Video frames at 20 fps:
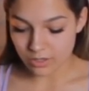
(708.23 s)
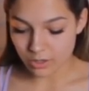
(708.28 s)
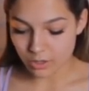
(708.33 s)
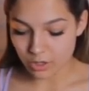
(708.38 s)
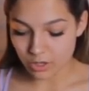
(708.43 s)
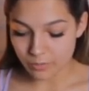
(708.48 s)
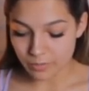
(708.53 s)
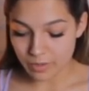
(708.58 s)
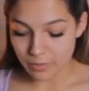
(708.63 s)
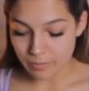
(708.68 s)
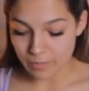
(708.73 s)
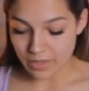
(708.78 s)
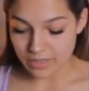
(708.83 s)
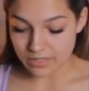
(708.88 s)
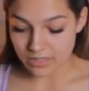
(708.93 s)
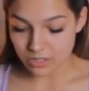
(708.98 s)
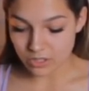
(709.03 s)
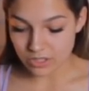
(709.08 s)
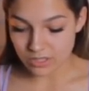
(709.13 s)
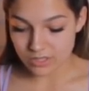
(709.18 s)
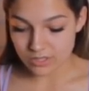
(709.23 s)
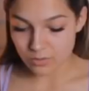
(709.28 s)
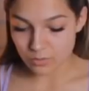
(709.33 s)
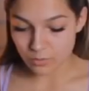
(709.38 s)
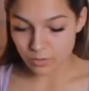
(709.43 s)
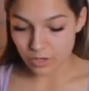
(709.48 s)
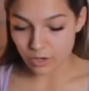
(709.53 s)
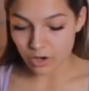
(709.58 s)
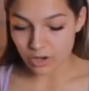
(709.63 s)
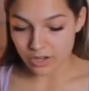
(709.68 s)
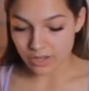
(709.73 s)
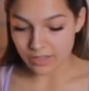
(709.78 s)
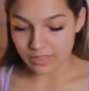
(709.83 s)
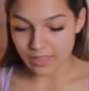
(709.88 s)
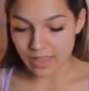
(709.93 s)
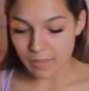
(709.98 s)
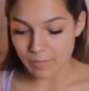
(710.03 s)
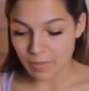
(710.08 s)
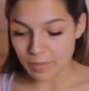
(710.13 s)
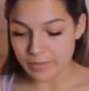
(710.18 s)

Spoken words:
There could be messages regarding that.